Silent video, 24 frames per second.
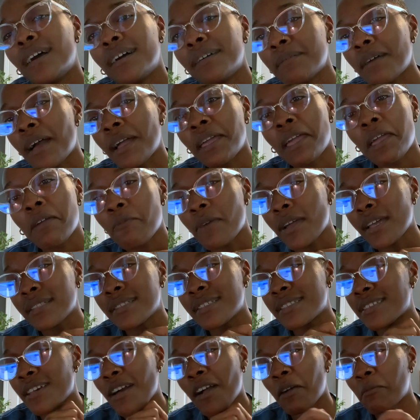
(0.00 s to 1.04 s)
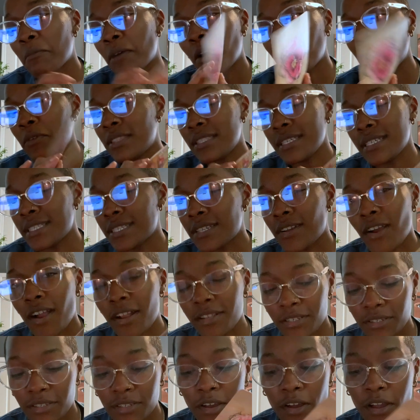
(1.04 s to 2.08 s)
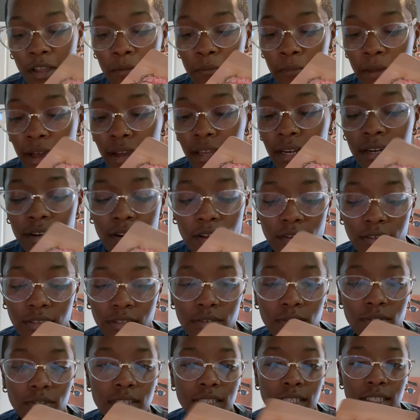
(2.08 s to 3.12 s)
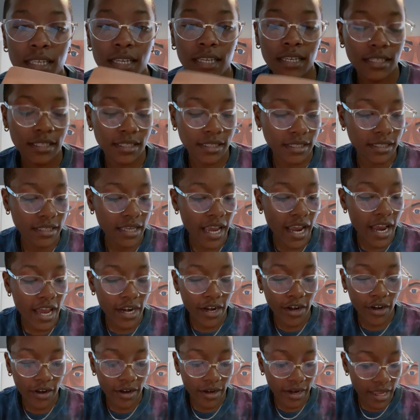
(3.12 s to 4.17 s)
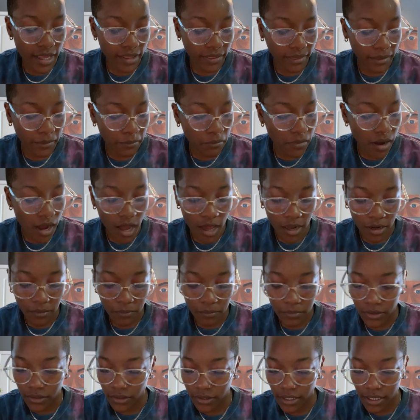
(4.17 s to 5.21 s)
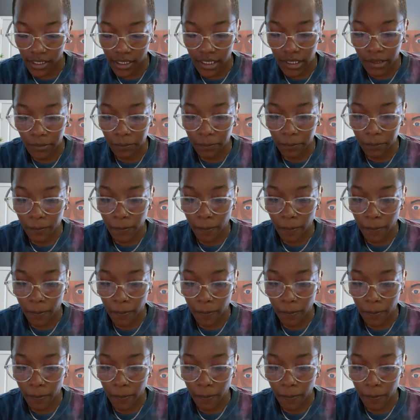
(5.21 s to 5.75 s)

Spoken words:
I can't wait to talk about what these cards are talking about. And it also says Saturn at the bottom, okay?